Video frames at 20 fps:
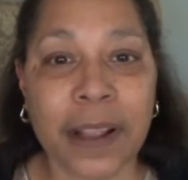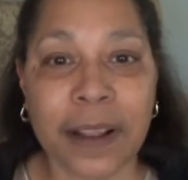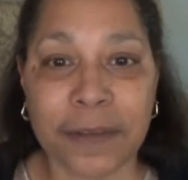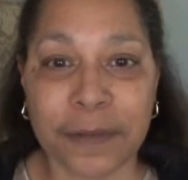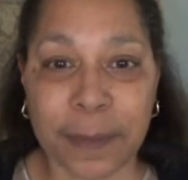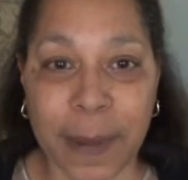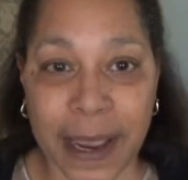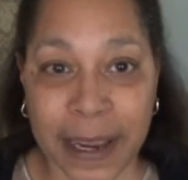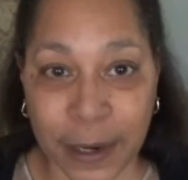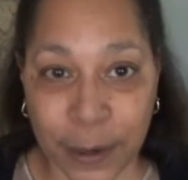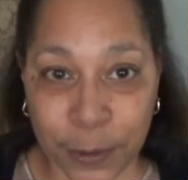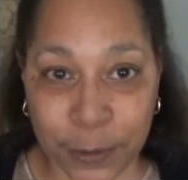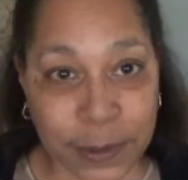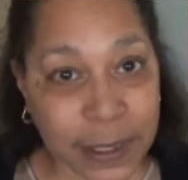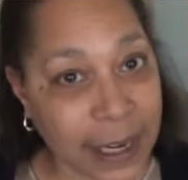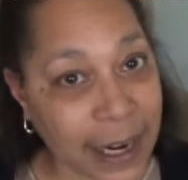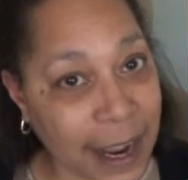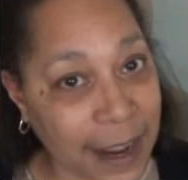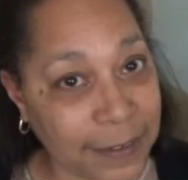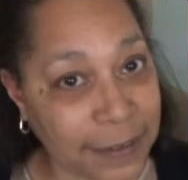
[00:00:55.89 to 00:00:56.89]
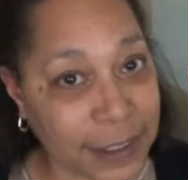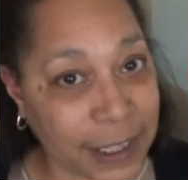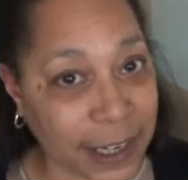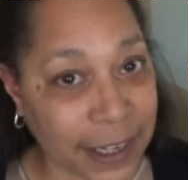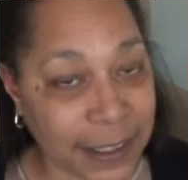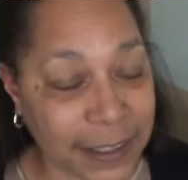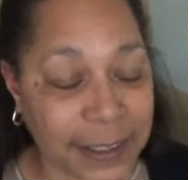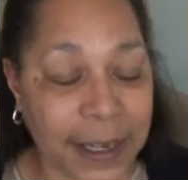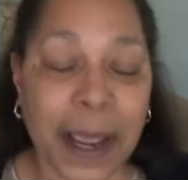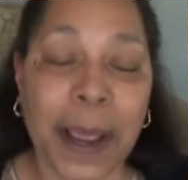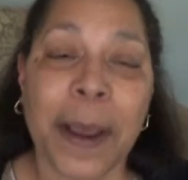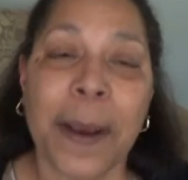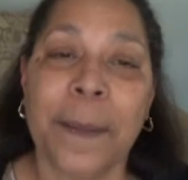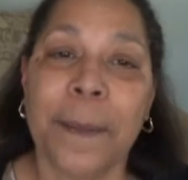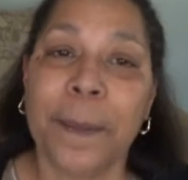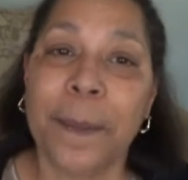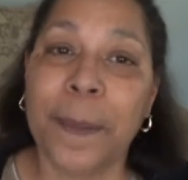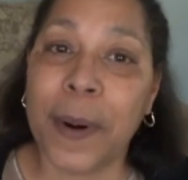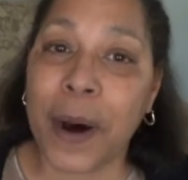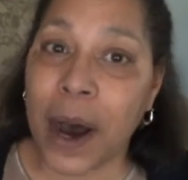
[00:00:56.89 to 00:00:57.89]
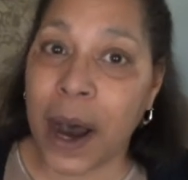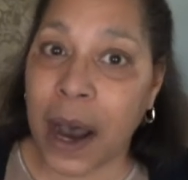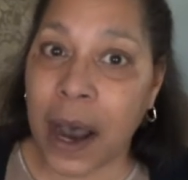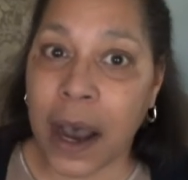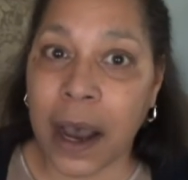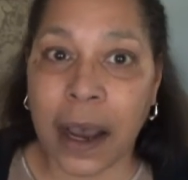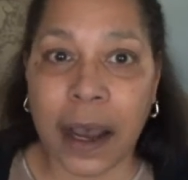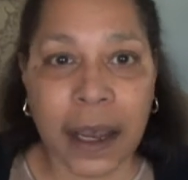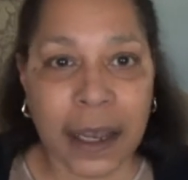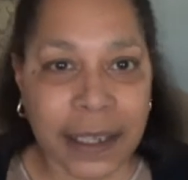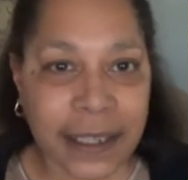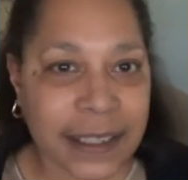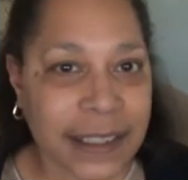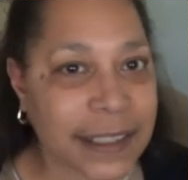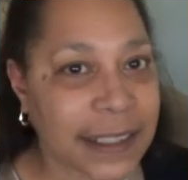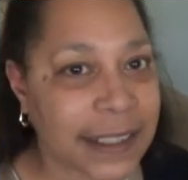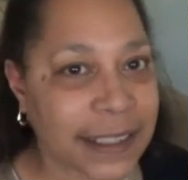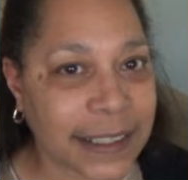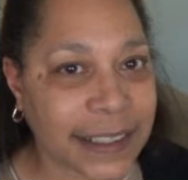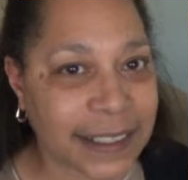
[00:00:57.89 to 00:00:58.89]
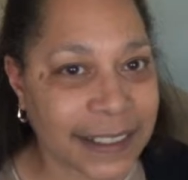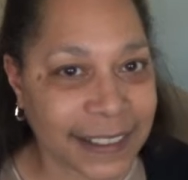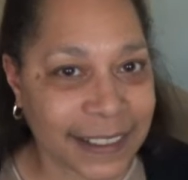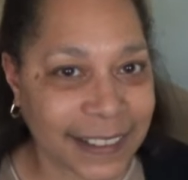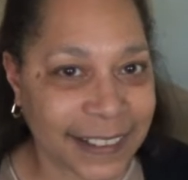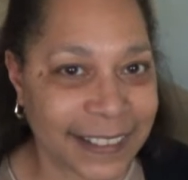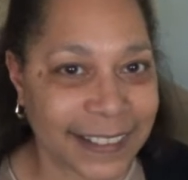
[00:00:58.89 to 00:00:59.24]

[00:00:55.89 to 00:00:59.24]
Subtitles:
of my own that I've done, but